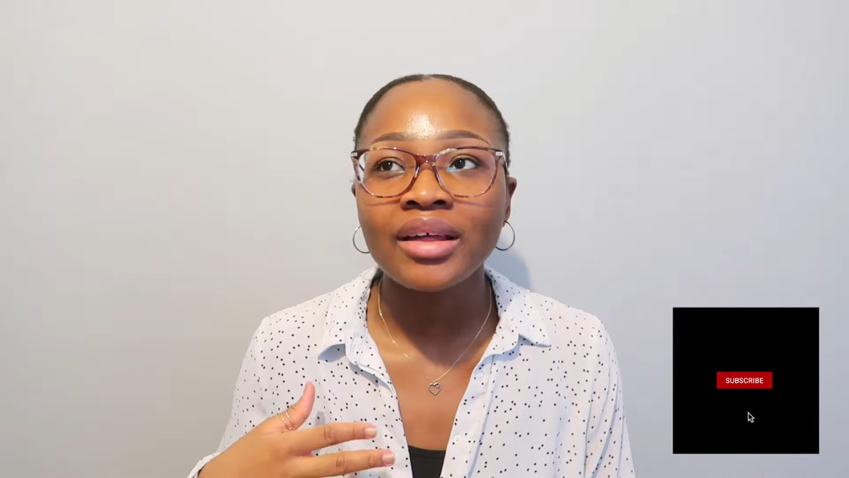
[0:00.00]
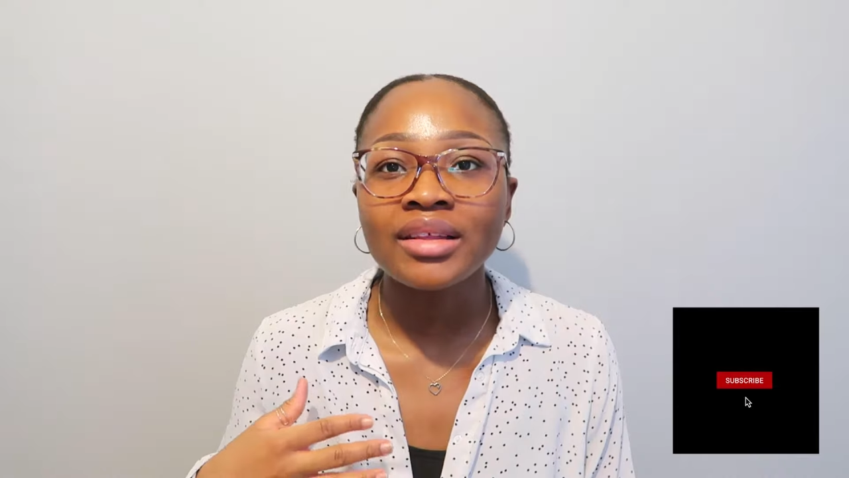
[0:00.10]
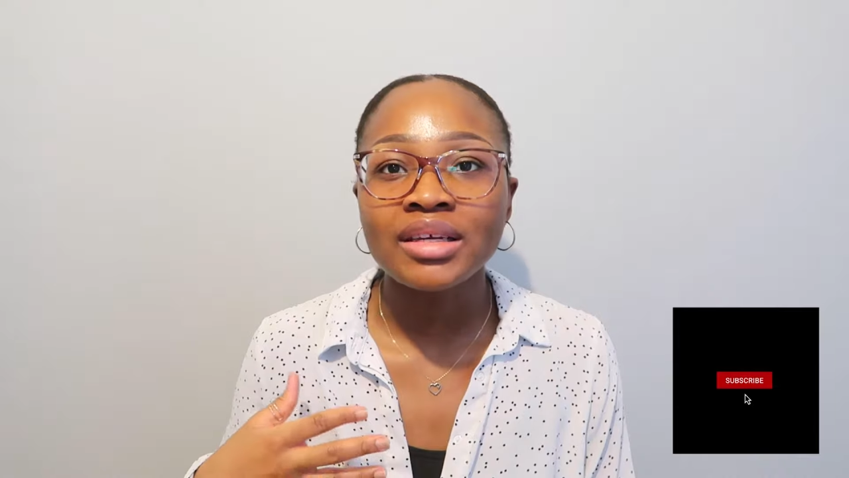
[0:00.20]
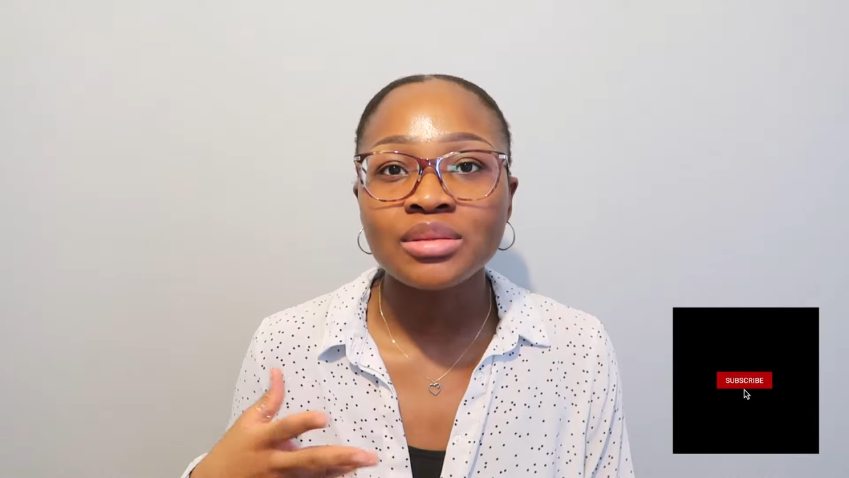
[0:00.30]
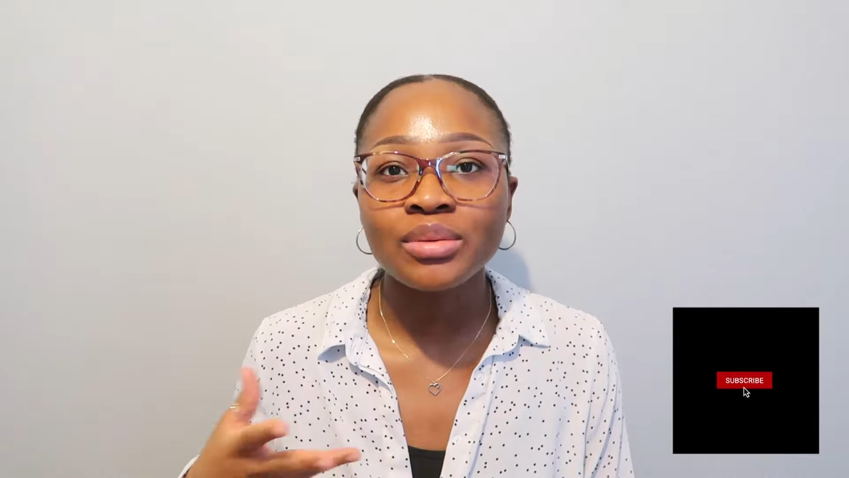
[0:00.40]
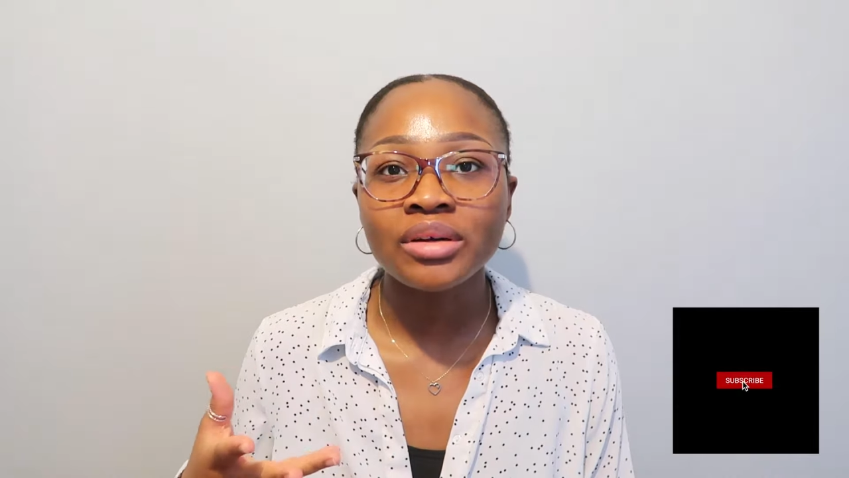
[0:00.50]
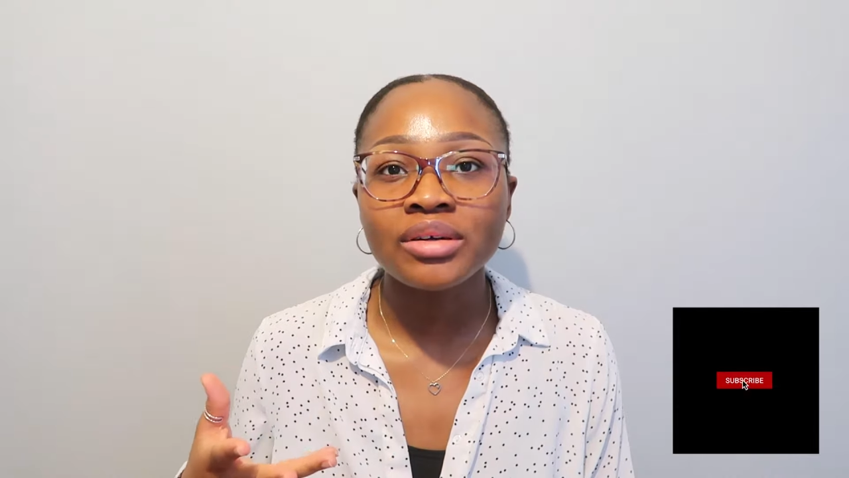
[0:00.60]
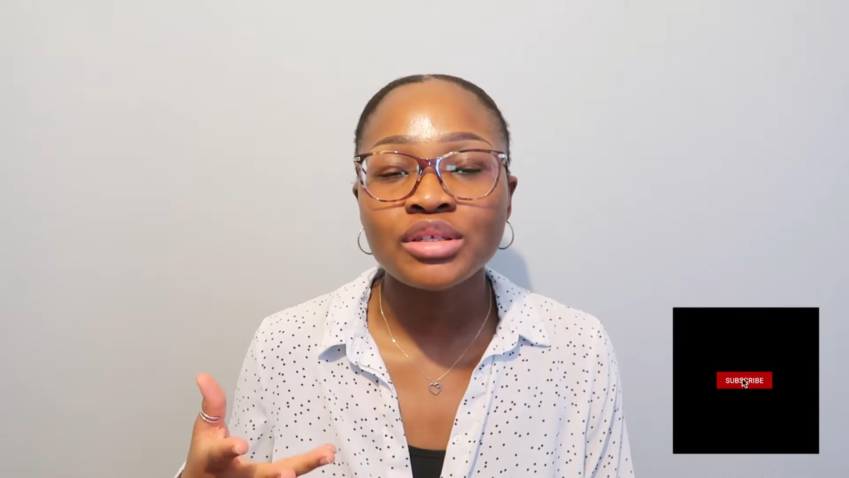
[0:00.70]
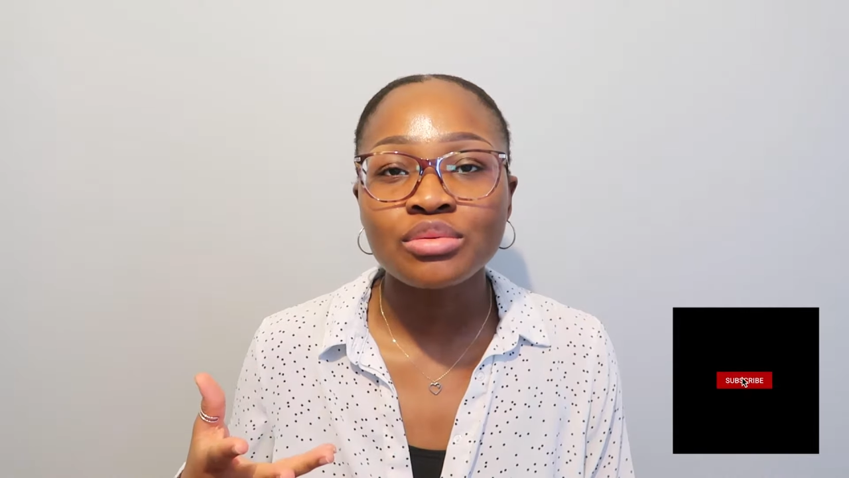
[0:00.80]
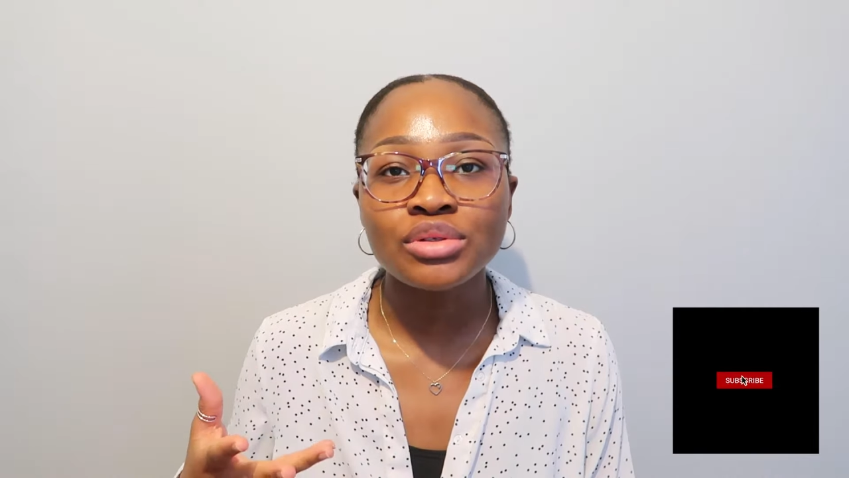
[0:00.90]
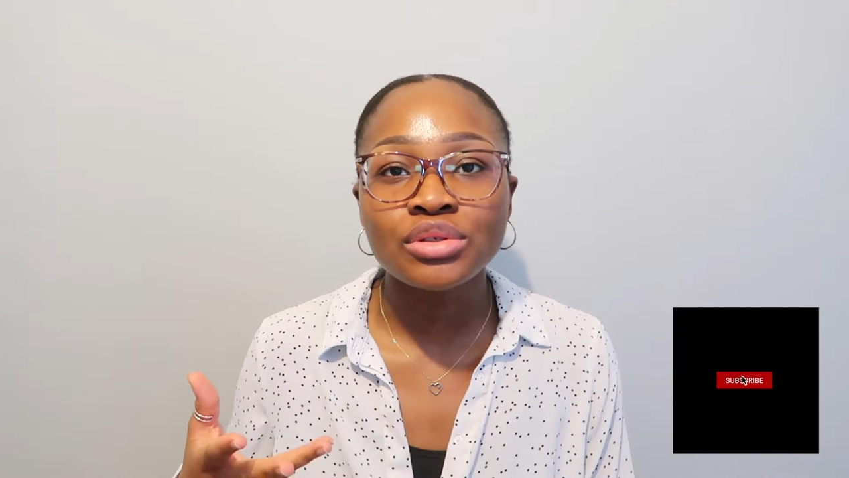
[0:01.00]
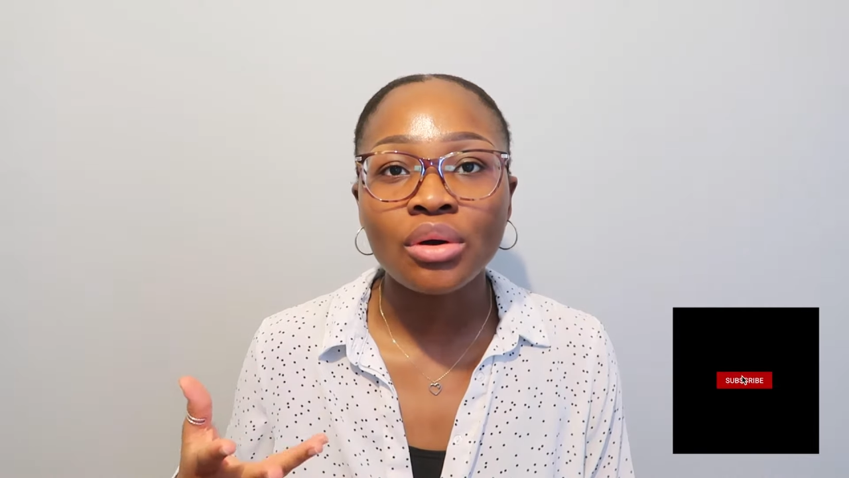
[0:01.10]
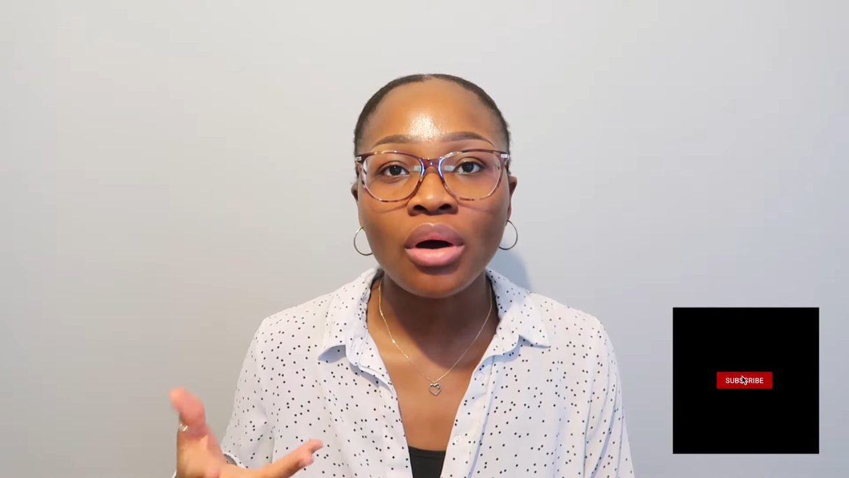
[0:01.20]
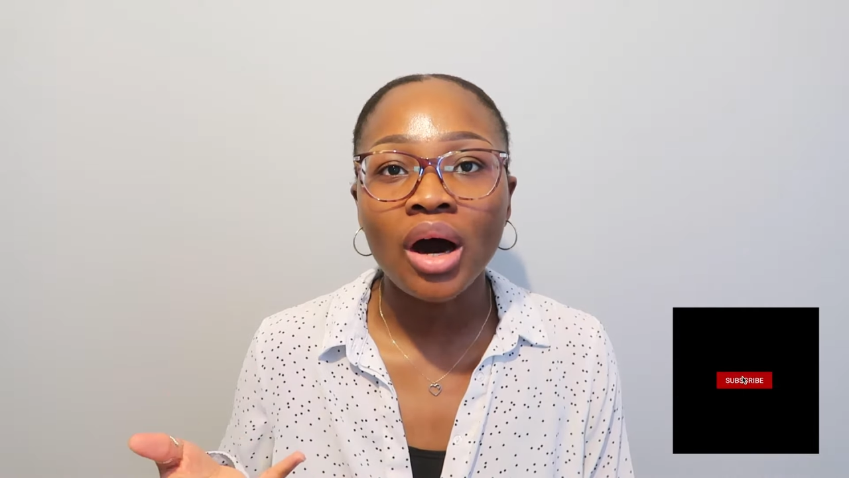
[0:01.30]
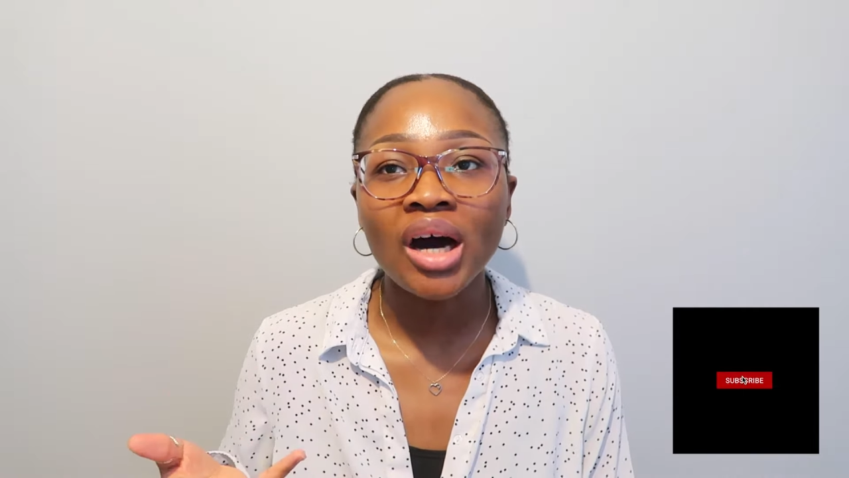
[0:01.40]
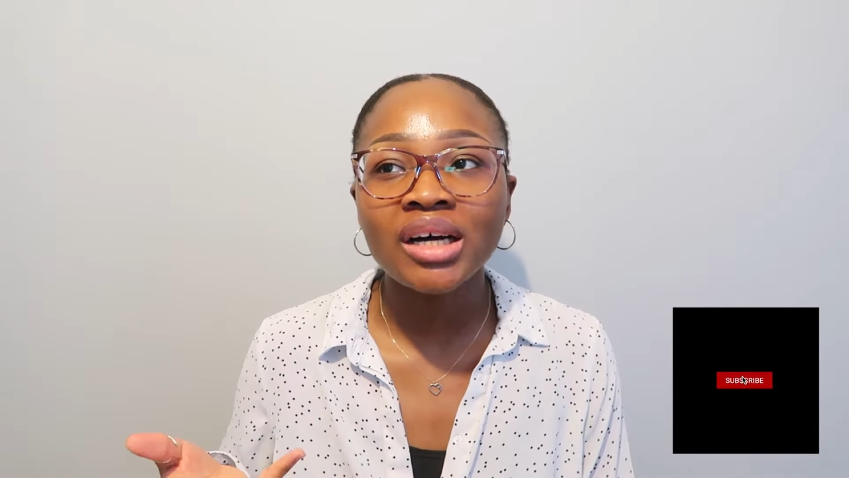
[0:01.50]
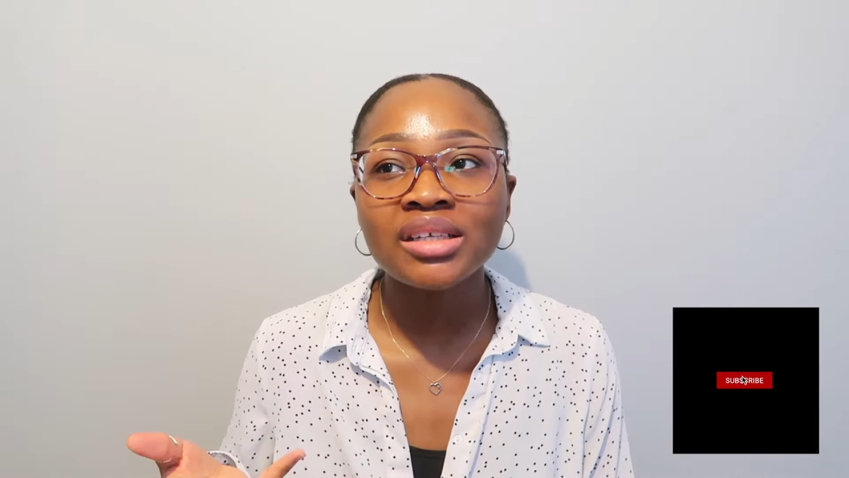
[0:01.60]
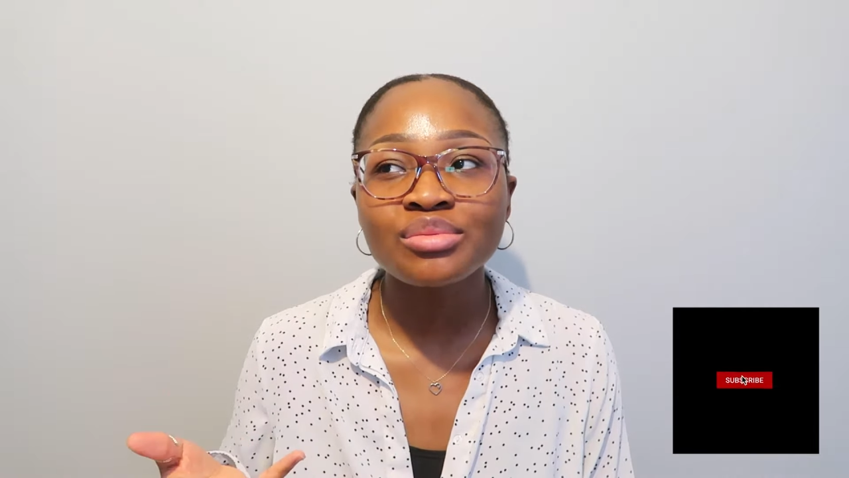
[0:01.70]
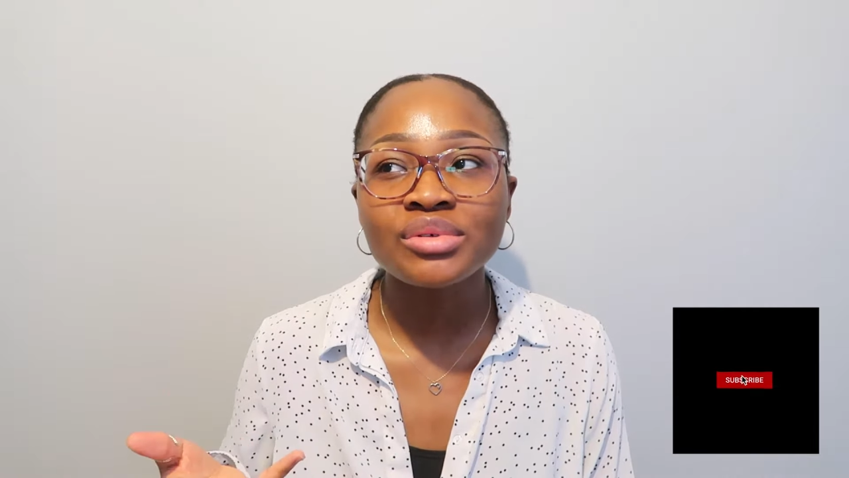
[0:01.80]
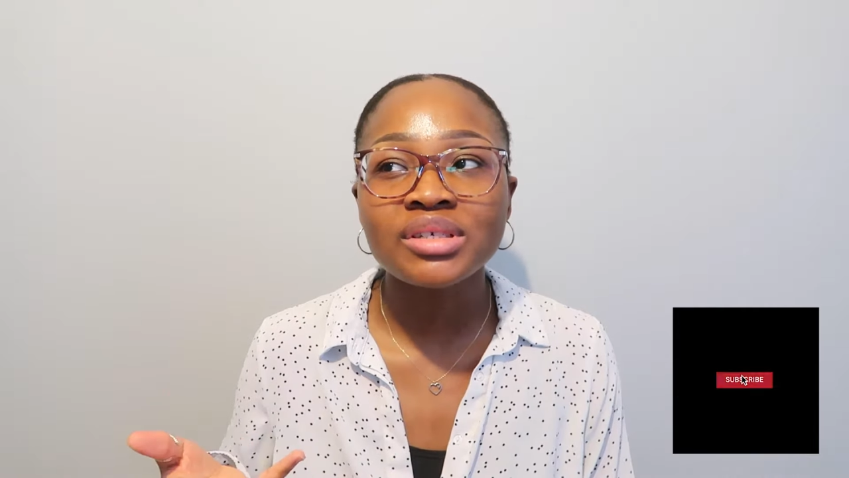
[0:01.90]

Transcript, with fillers: the experience was so hard